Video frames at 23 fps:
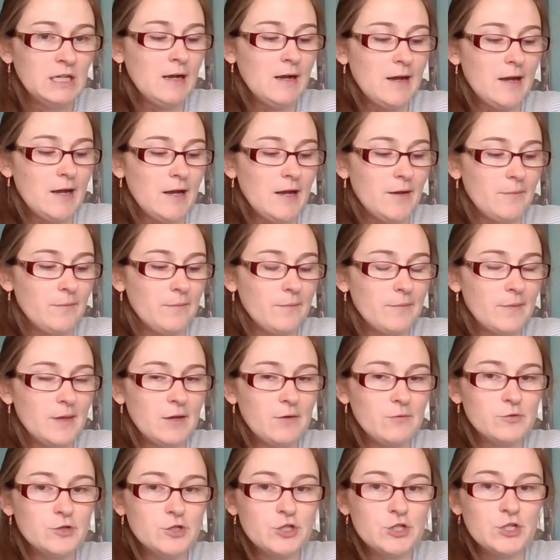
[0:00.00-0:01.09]

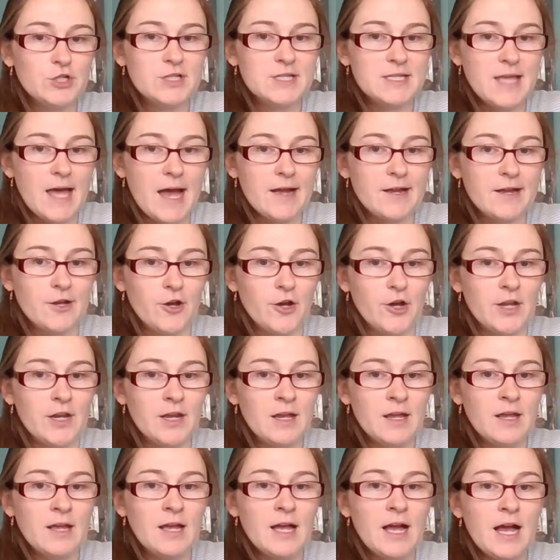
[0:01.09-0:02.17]
It was just that good.
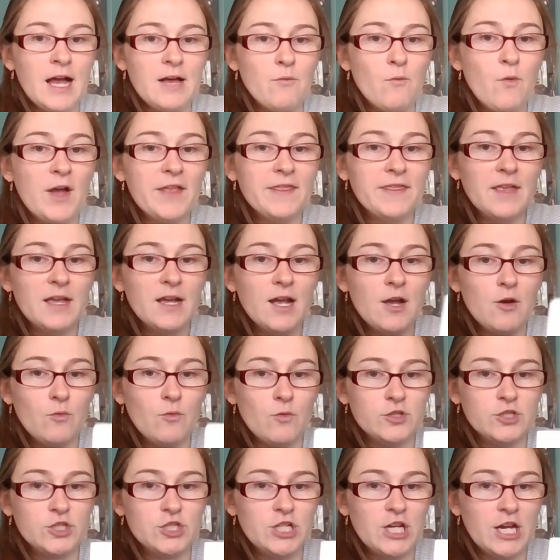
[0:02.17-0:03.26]
One thing I
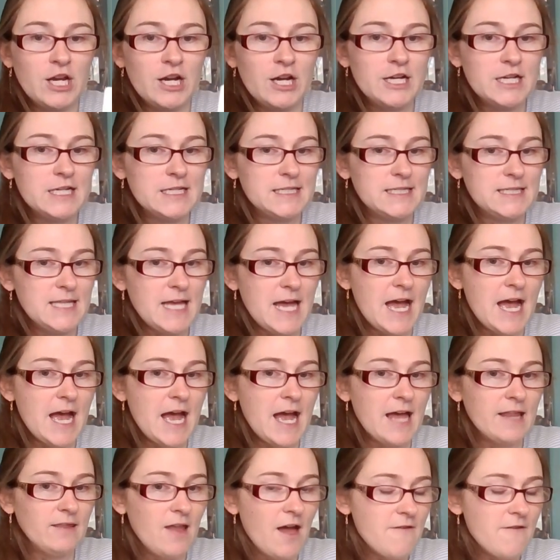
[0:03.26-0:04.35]
will share is that
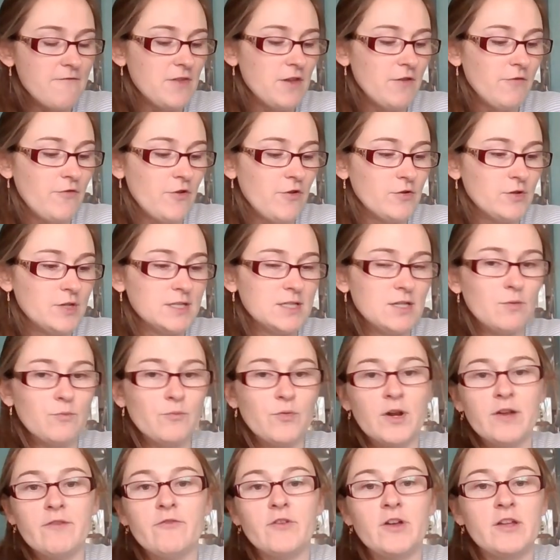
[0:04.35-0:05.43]
I love the focus on
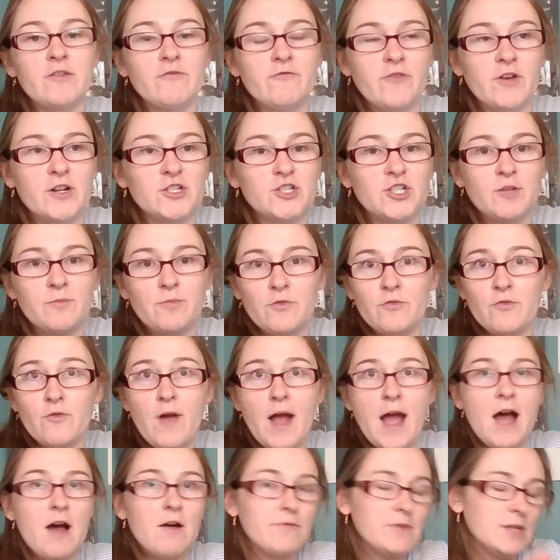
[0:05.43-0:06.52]
bravery and friendship
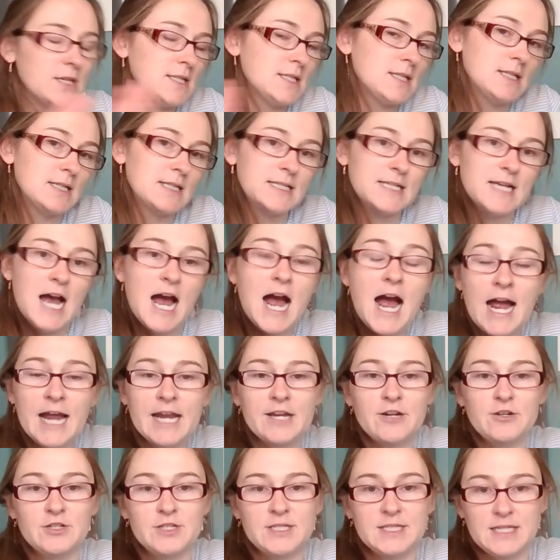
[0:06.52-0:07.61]
throughout this
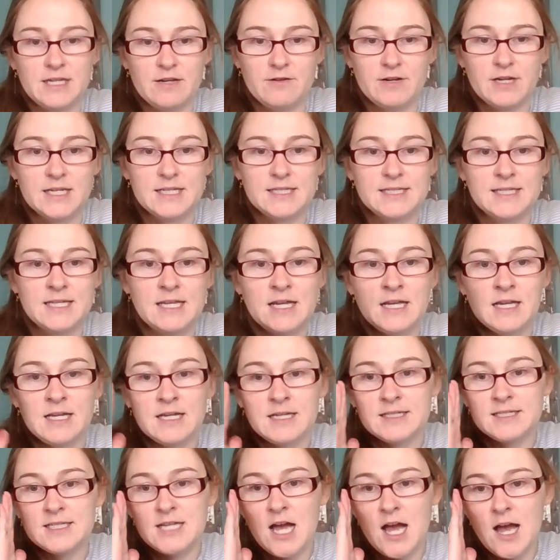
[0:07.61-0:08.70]
entire series.
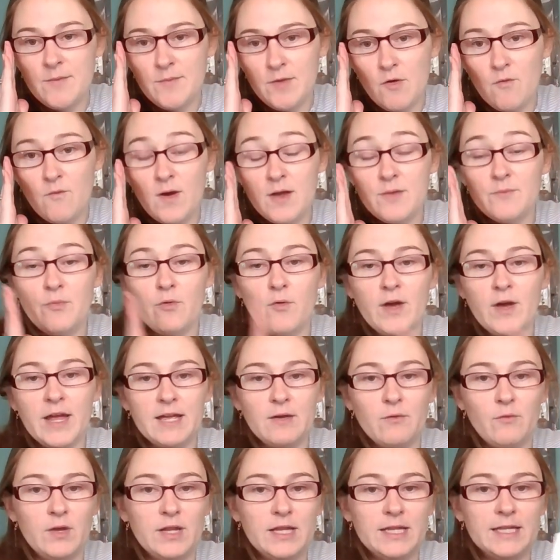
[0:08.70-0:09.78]
Tom at one
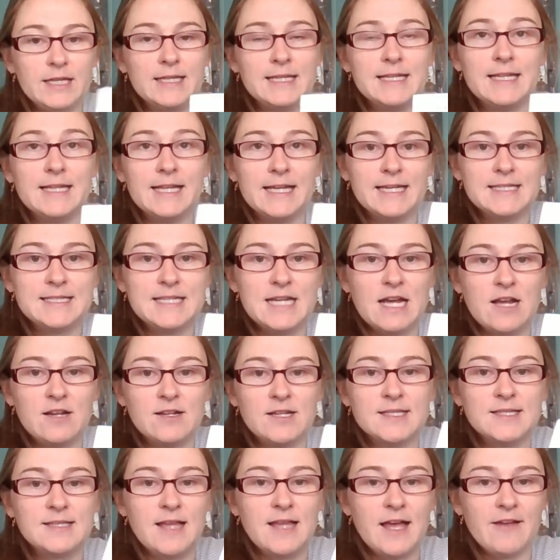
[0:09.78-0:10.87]
point willingly lays down
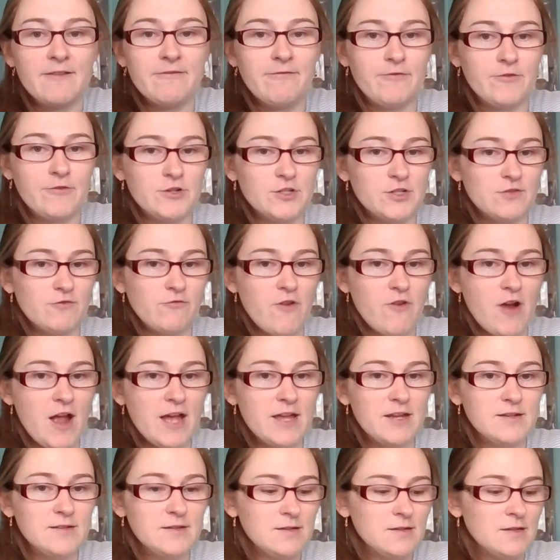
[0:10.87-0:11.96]
his life for his
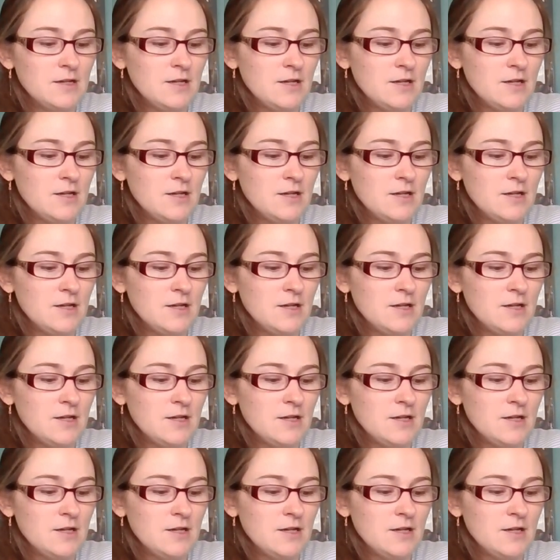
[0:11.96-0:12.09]
friend,